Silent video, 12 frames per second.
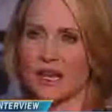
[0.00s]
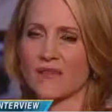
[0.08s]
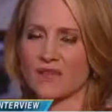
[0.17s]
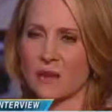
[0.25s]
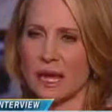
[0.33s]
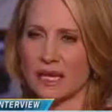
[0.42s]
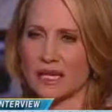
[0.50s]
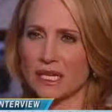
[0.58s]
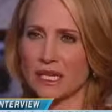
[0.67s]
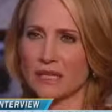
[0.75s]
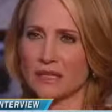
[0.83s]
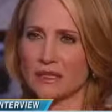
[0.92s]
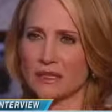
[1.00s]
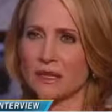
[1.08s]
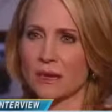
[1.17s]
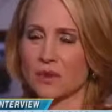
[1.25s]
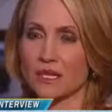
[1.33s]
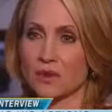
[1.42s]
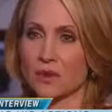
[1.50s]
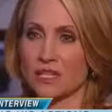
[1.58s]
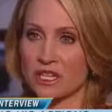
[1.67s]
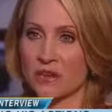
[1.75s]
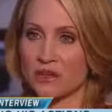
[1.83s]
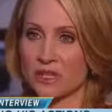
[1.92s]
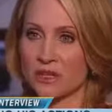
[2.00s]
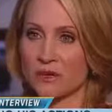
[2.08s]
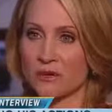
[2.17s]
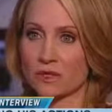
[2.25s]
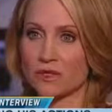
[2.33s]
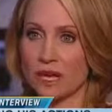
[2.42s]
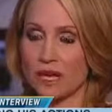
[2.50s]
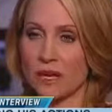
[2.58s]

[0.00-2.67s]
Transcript: Have you had any celebrities reach out to you to try